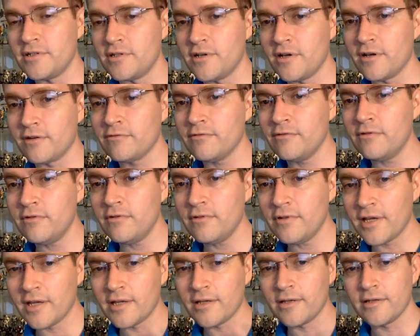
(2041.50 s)
general
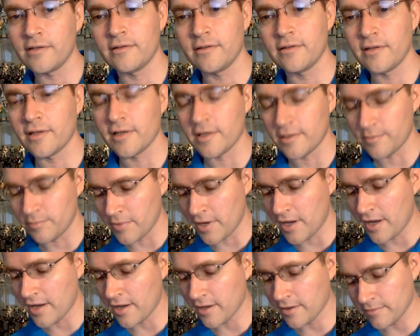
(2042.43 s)
and
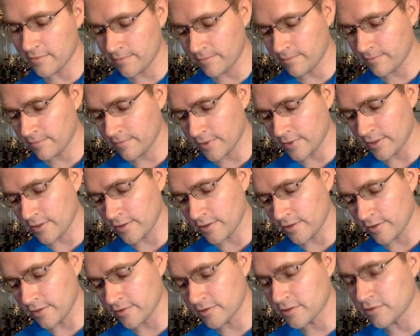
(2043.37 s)
my
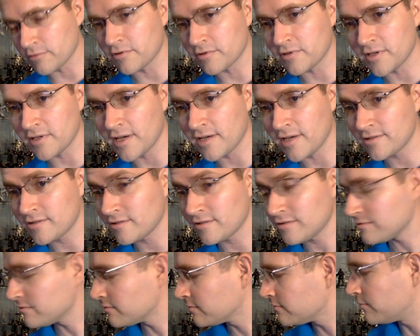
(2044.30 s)

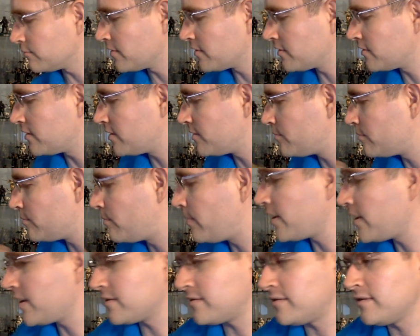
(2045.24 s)
association with them,
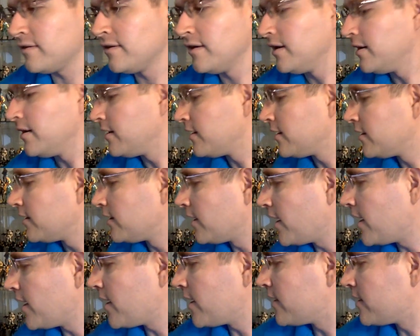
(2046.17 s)
but
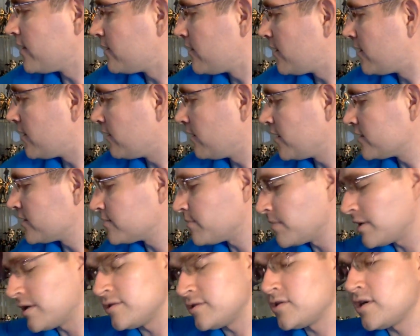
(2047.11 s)
I had a last
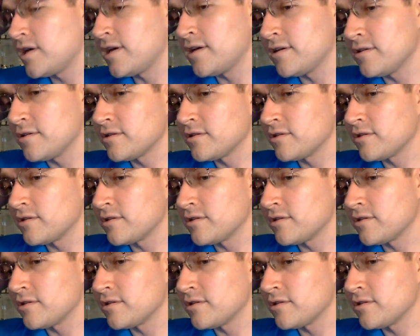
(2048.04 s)
minute change.